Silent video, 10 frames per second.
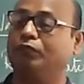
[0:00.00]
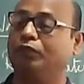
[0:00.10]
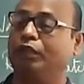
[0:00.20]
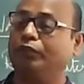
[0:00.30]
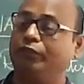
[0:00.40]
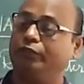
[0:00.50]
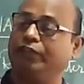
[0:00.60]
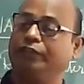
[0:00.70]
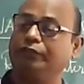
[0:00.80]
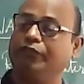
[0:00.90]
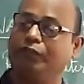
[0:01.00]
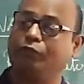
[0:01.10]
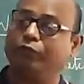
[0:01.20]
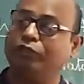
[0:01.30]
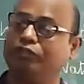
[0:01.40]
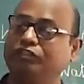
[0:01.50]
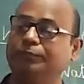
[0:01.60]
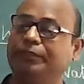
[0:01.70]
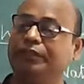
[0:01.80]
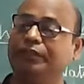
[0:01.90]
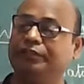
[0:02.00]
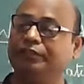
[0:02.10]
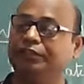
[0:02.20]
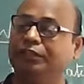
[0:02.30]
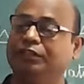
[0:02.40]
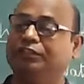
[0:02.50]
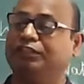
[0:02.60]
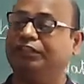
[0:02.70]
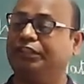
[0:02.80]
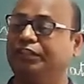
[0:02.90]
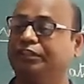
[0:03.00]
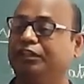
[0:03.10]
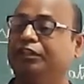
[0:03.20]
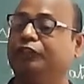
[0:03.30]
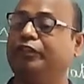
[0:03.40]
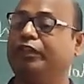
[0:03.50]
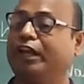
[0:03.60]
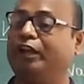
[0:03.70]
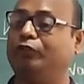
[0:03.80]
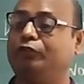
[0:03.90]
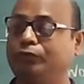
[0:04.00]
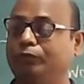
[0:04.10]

Everywhere we are going on cementing, isn't it? We have to